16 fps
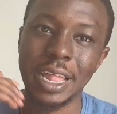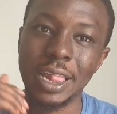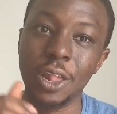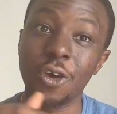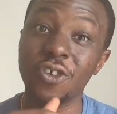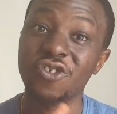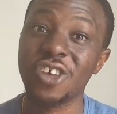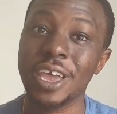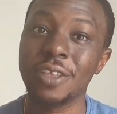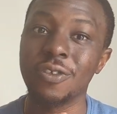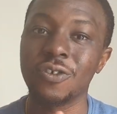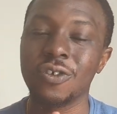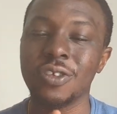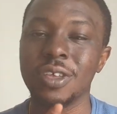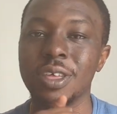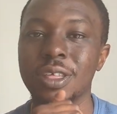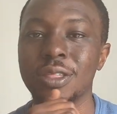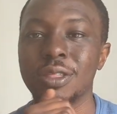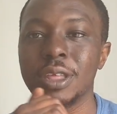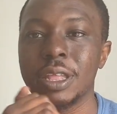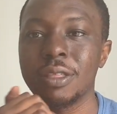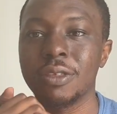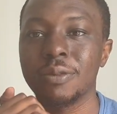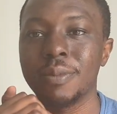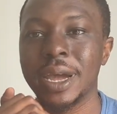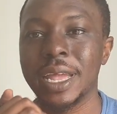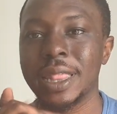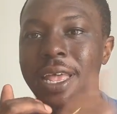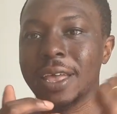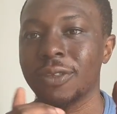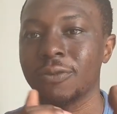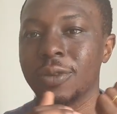a lot has changed since my
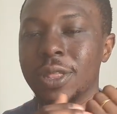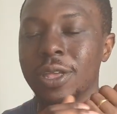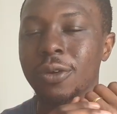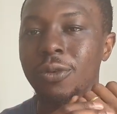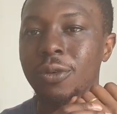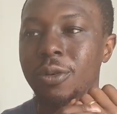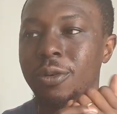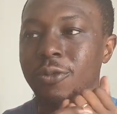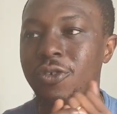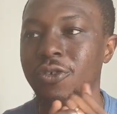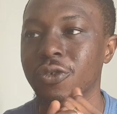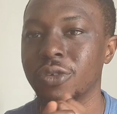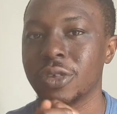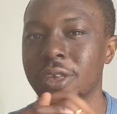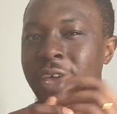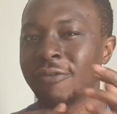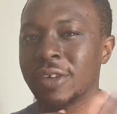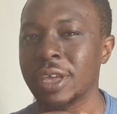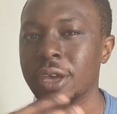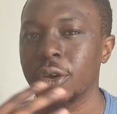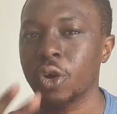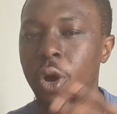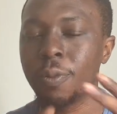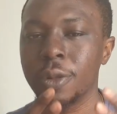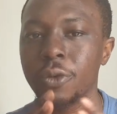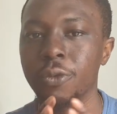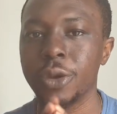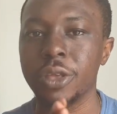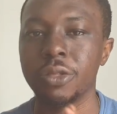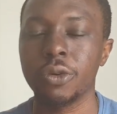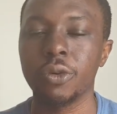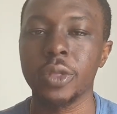last video, which was, I think, a couple of
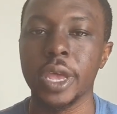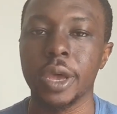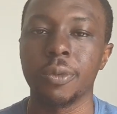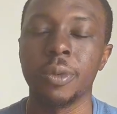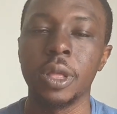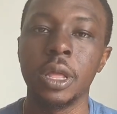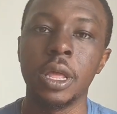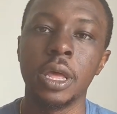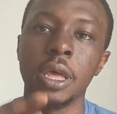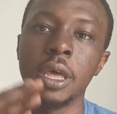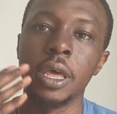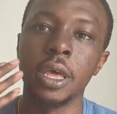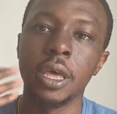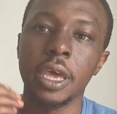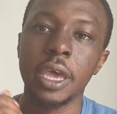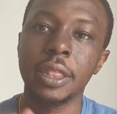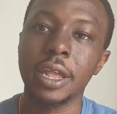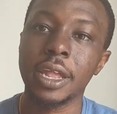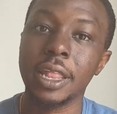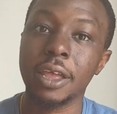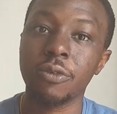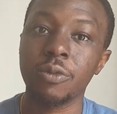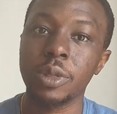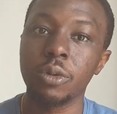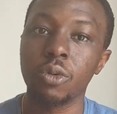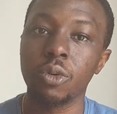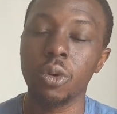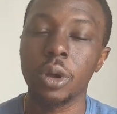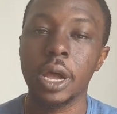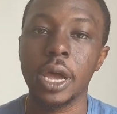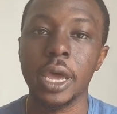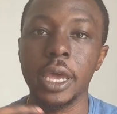weeks ago now. In that last
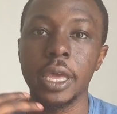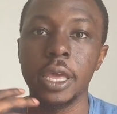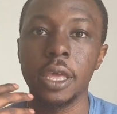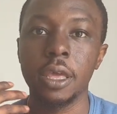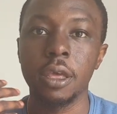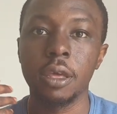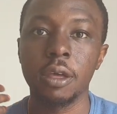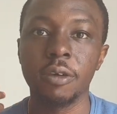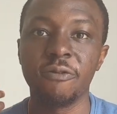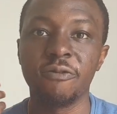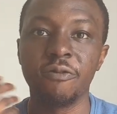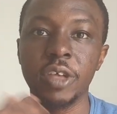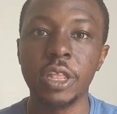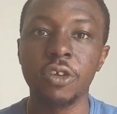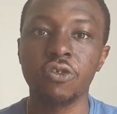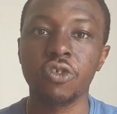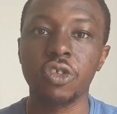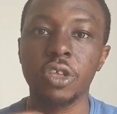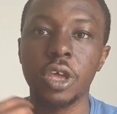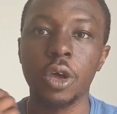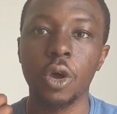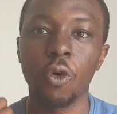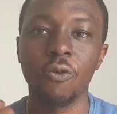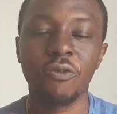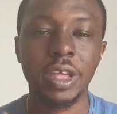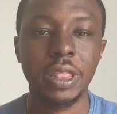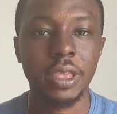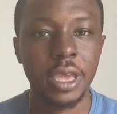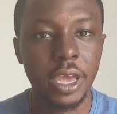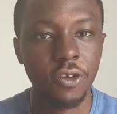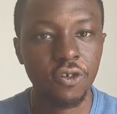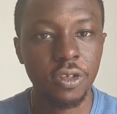video, I finished
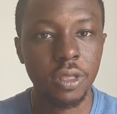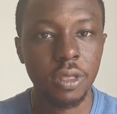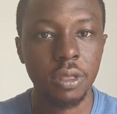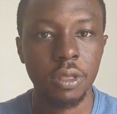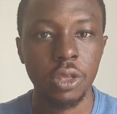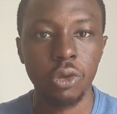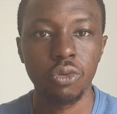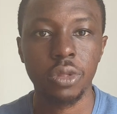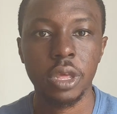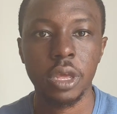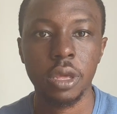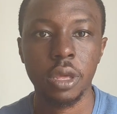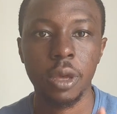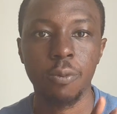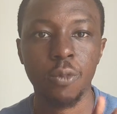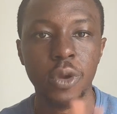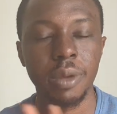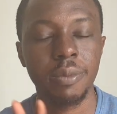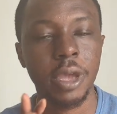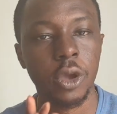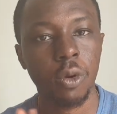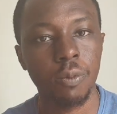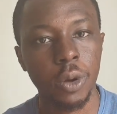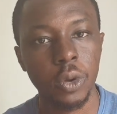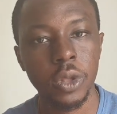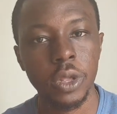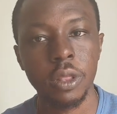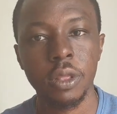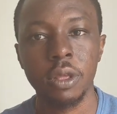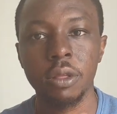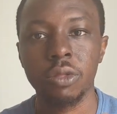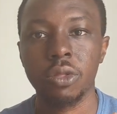authentication using a pre-made
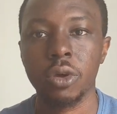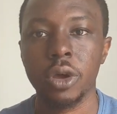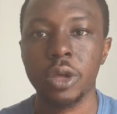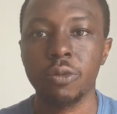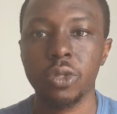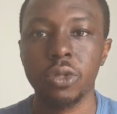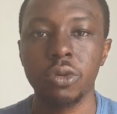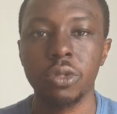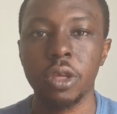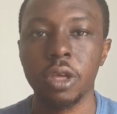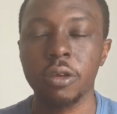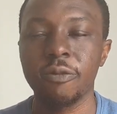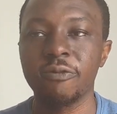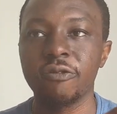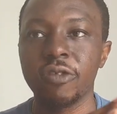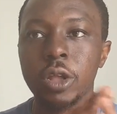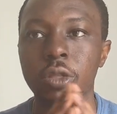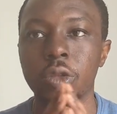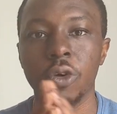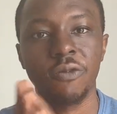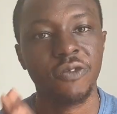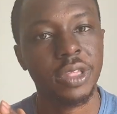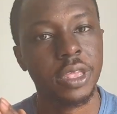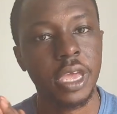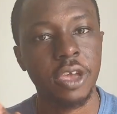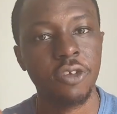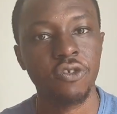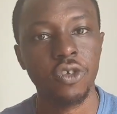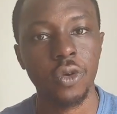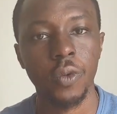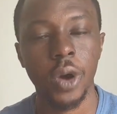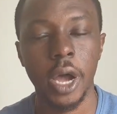component. So I was using Flutter
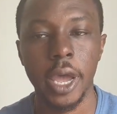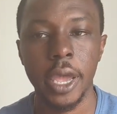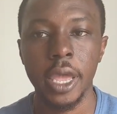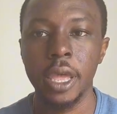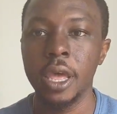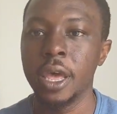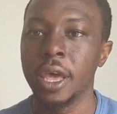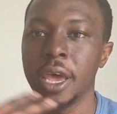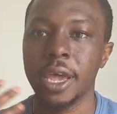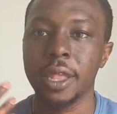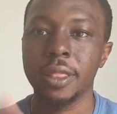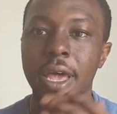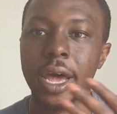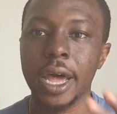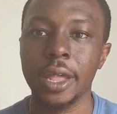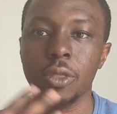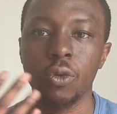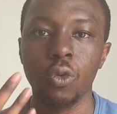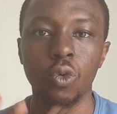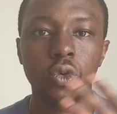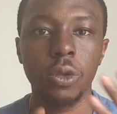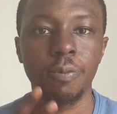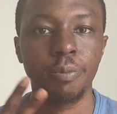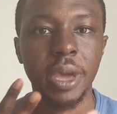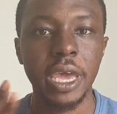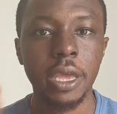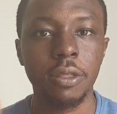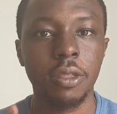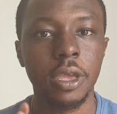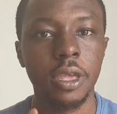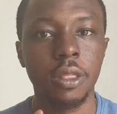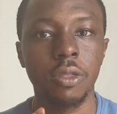Authentication UI, and that had all the
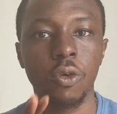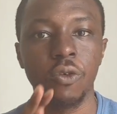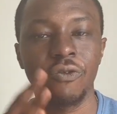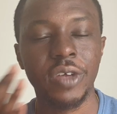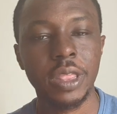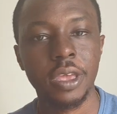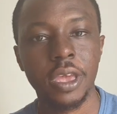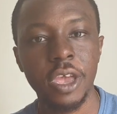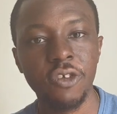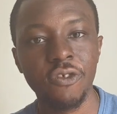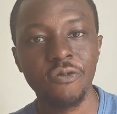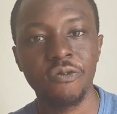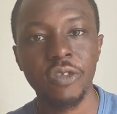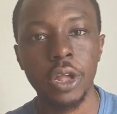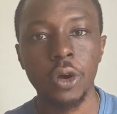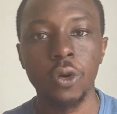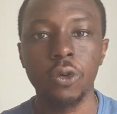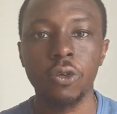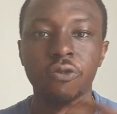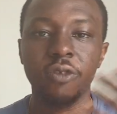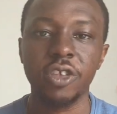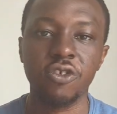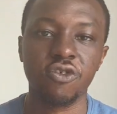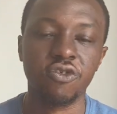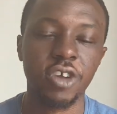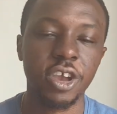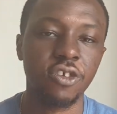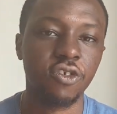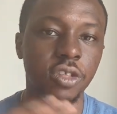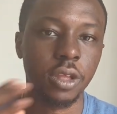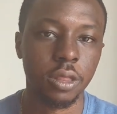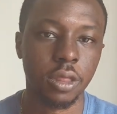baked-in authentication flows,
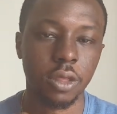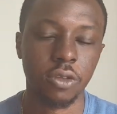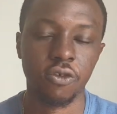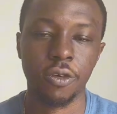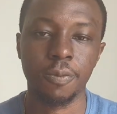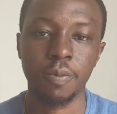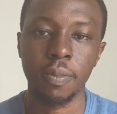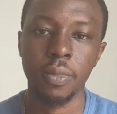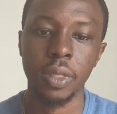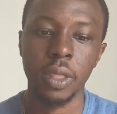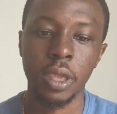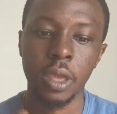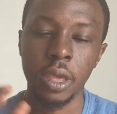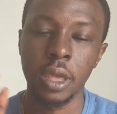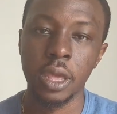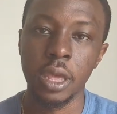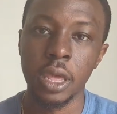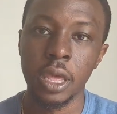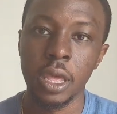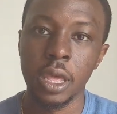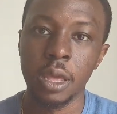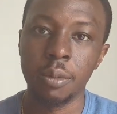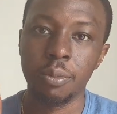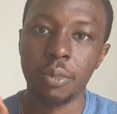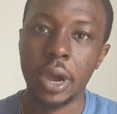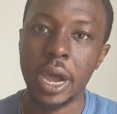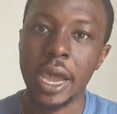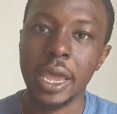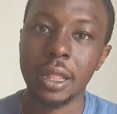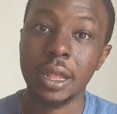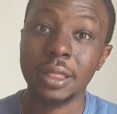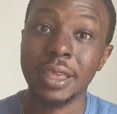registration, etc.
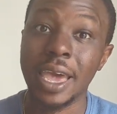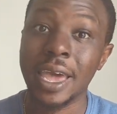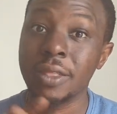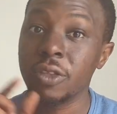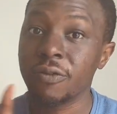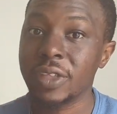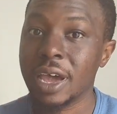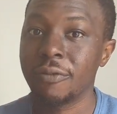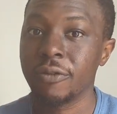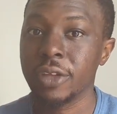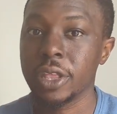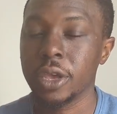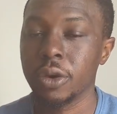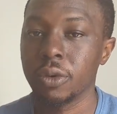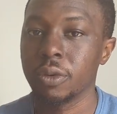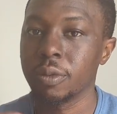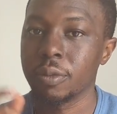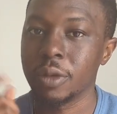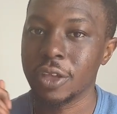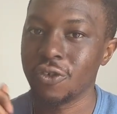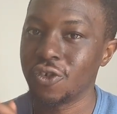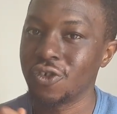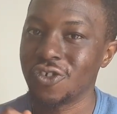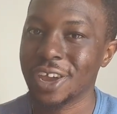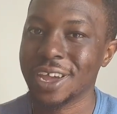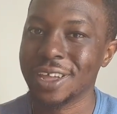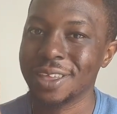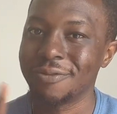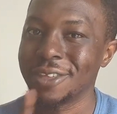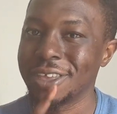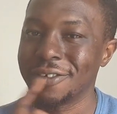But at the end of that video, you should check out the